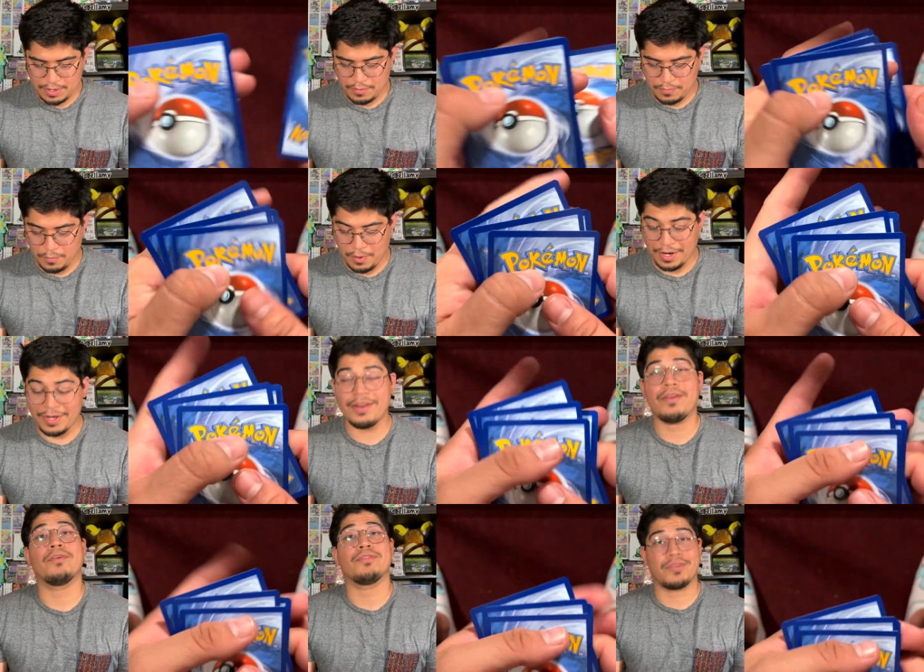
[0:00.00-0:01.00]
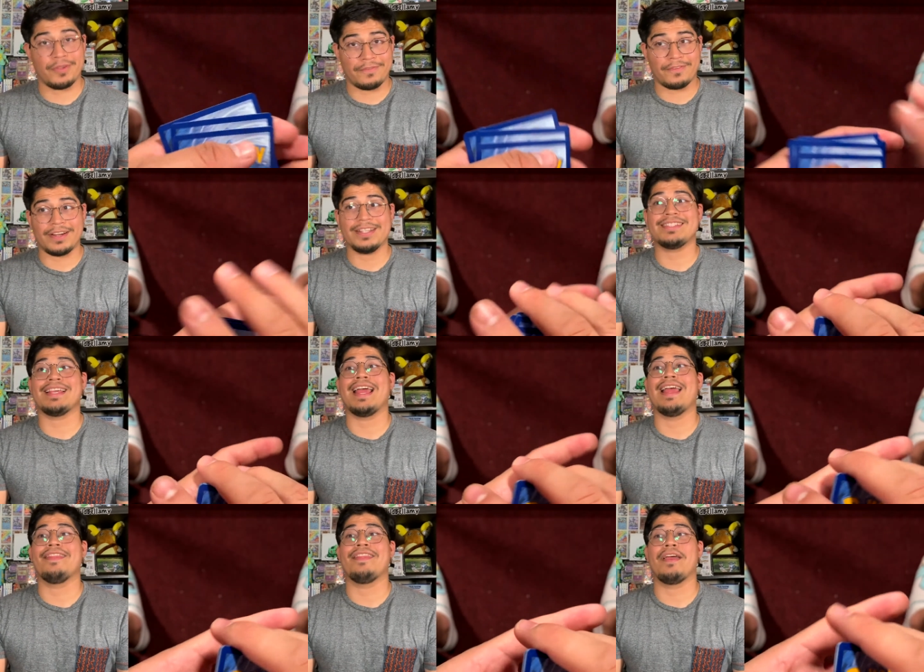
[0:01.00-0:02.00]
One to the front,
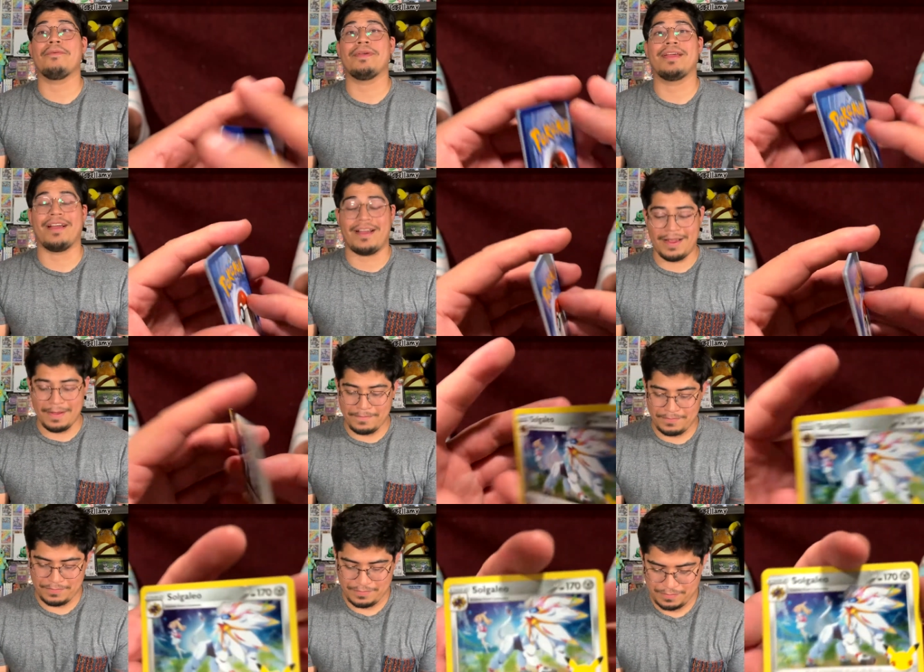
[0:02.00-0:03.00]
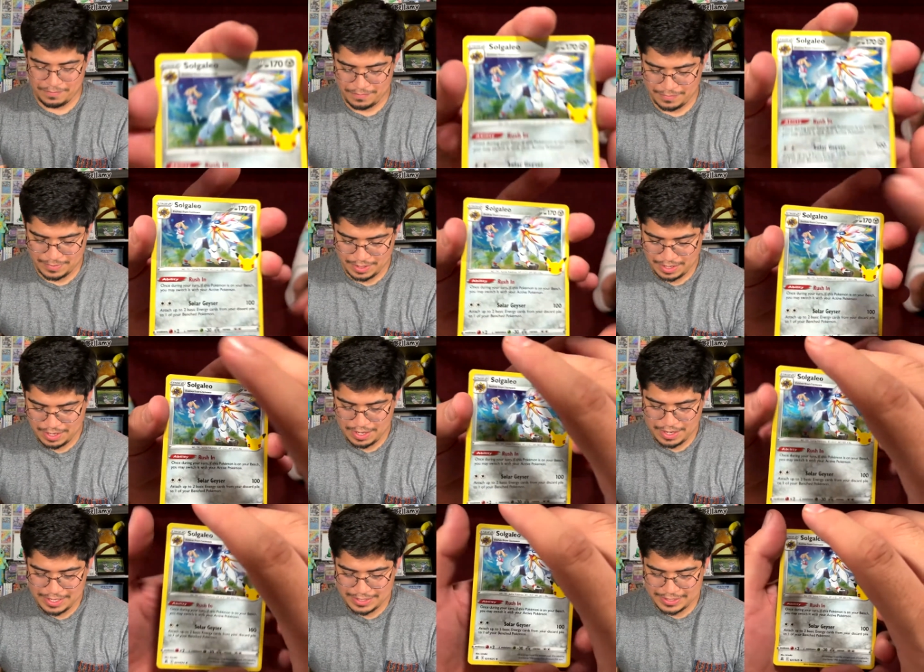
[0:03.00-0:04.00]
and then we got
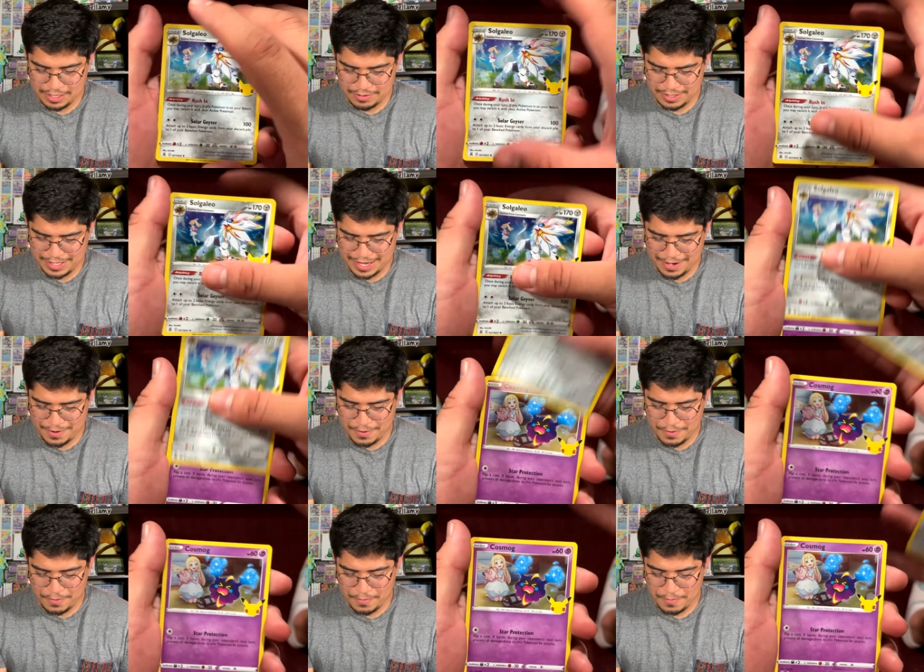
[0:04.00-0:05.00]
Solgaleo,